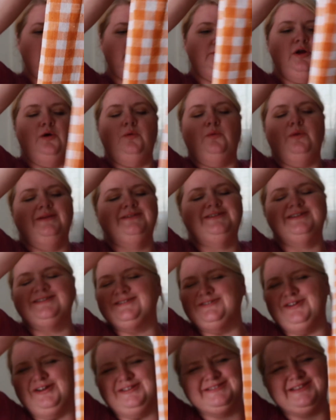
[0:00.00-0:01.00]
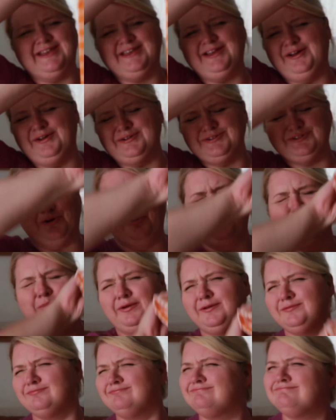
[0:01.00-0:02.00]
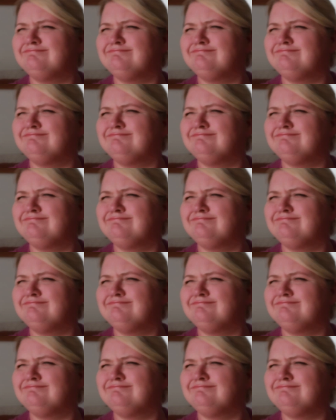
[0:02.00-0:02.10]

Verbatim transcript: No, it does not say October.